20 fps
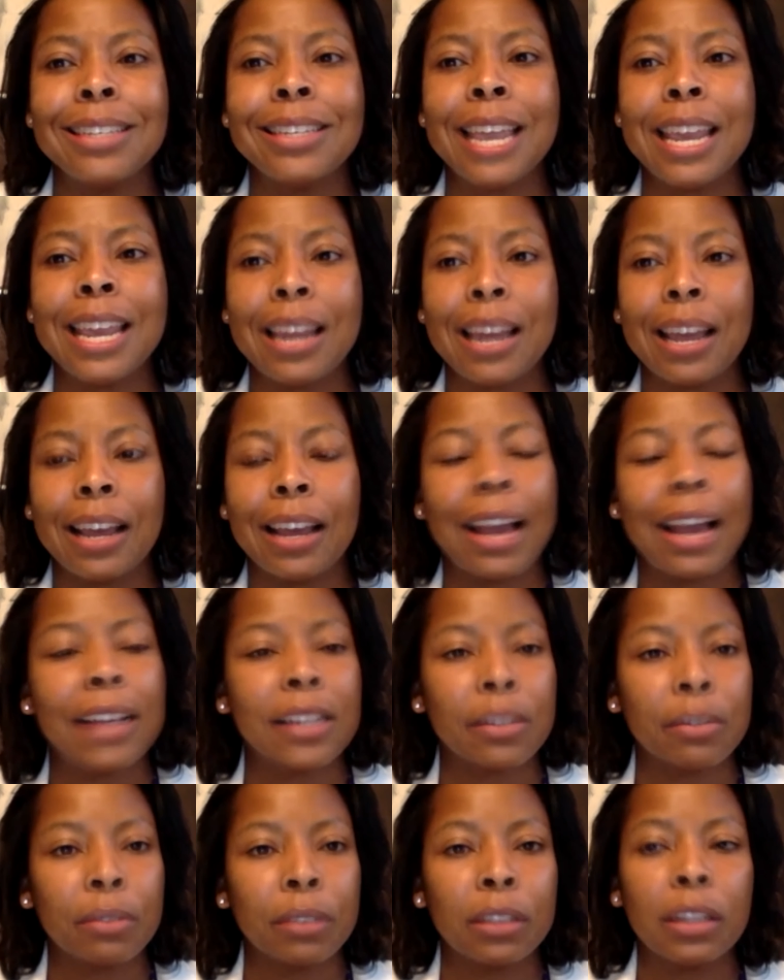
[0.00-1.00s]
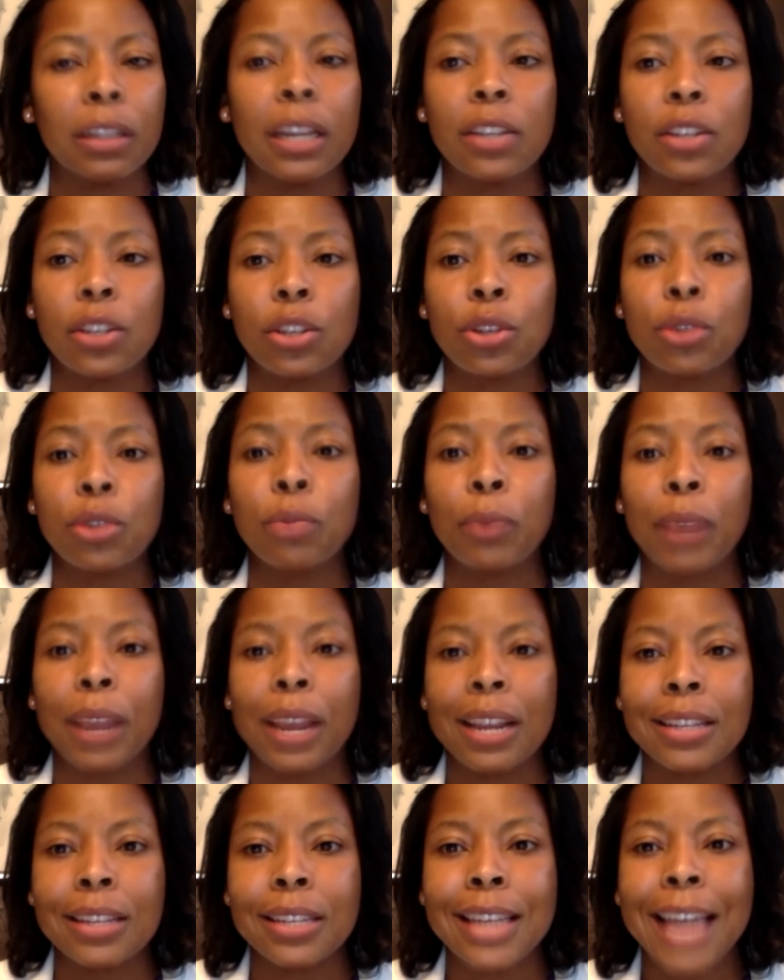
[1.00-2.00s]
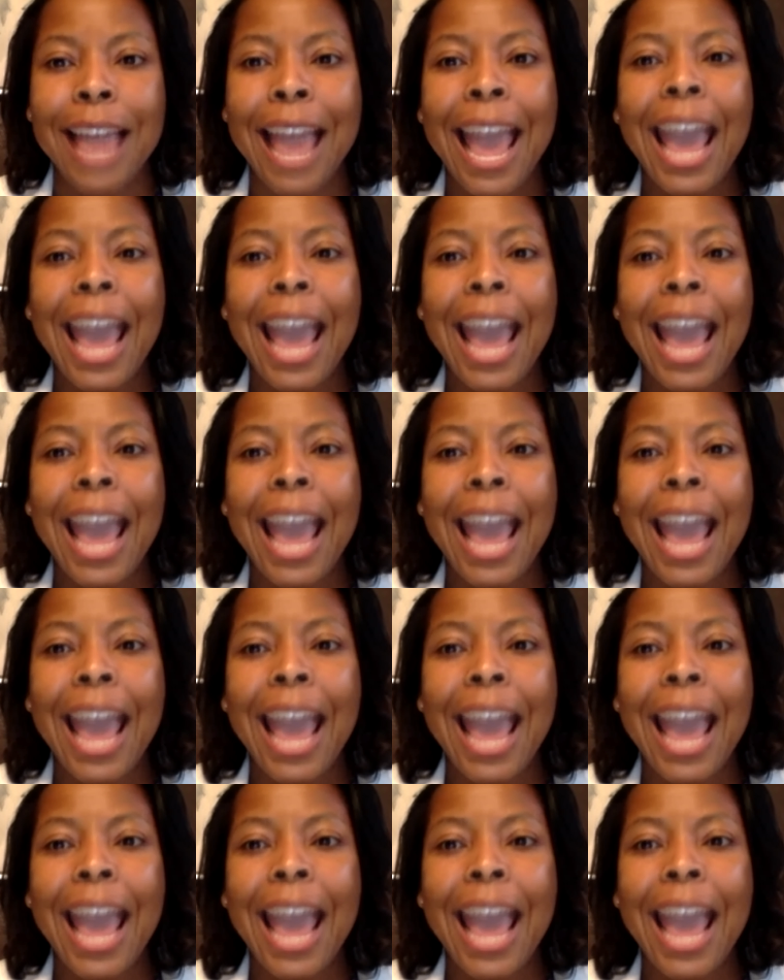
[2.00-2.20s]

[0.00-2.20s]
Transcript: data as it relates to race.